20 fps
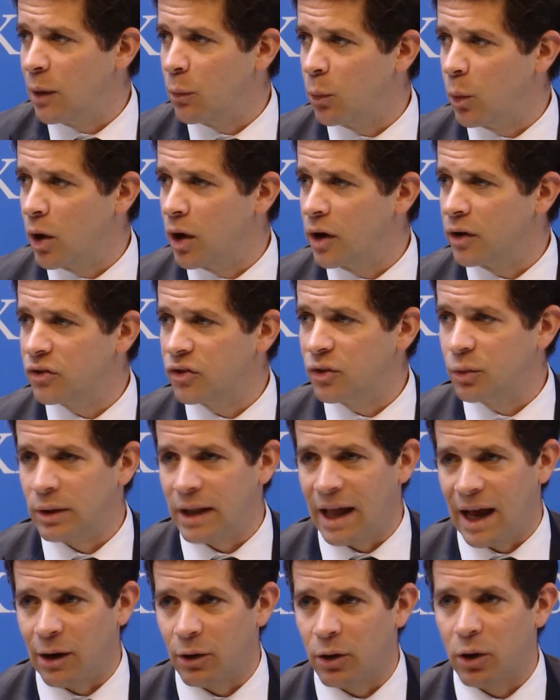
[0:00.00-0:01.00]
networks to
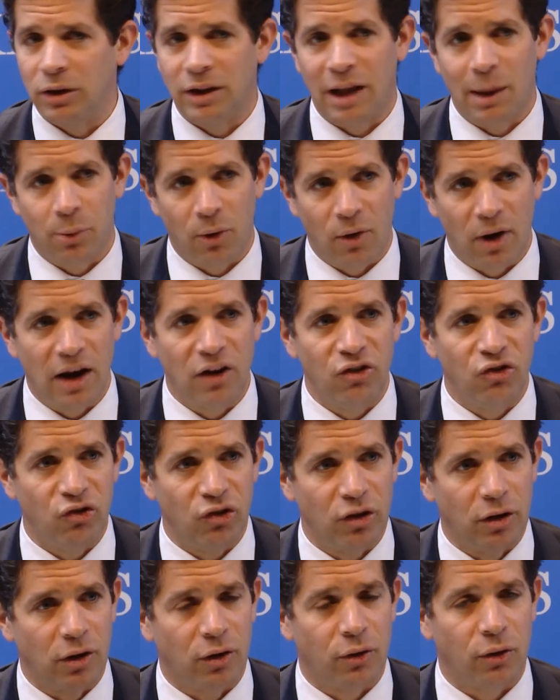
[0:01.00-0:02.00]
allow
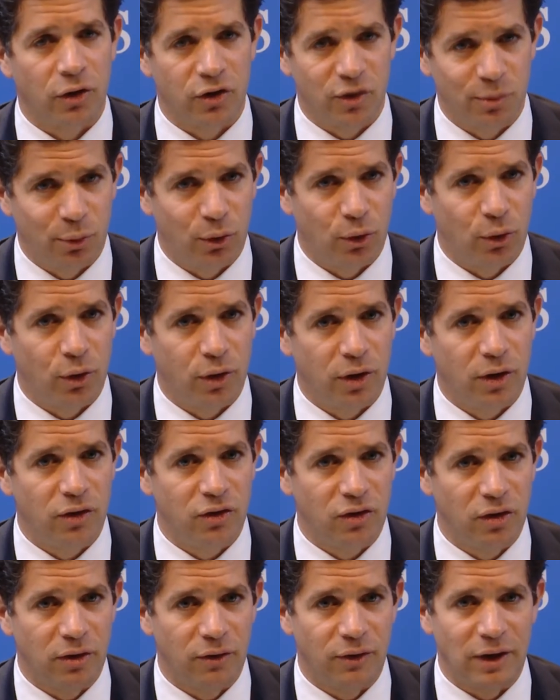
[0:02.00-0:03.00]
collaboration across
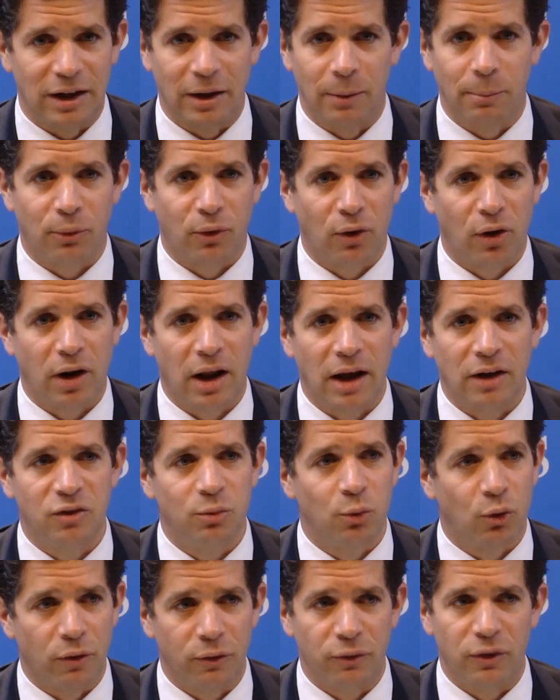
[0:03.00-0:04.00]
borders to develop
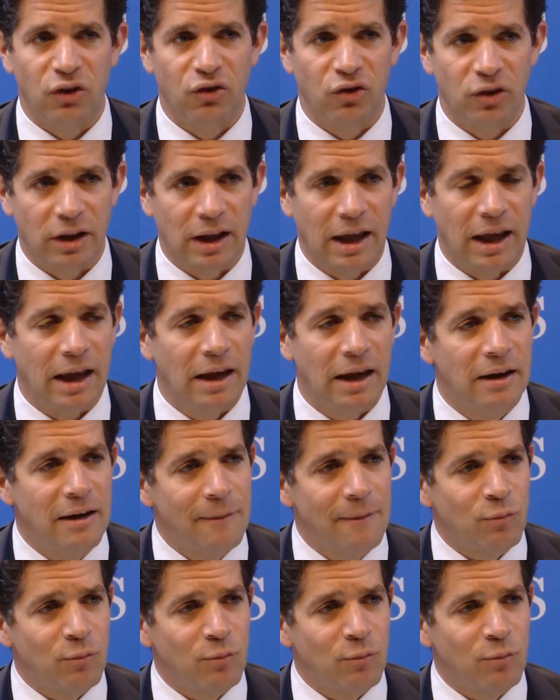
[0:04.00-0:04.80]
products more efficiently.